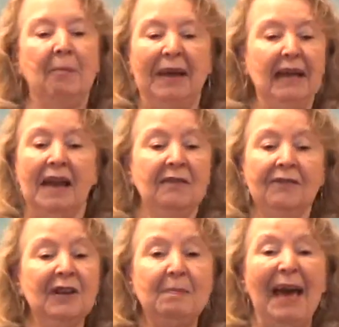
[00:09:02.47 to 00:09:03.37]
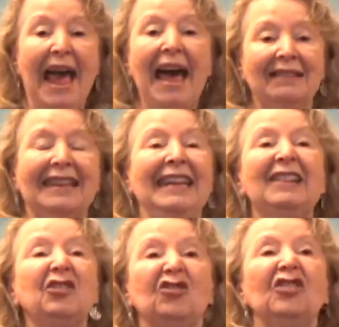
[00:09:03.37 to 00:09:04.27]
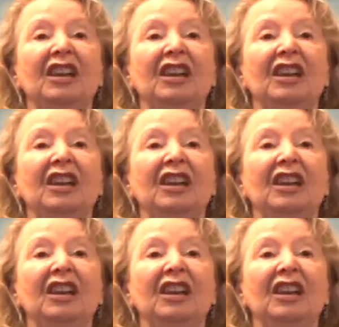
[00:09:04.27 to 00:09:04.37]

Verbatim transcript: but every path gets you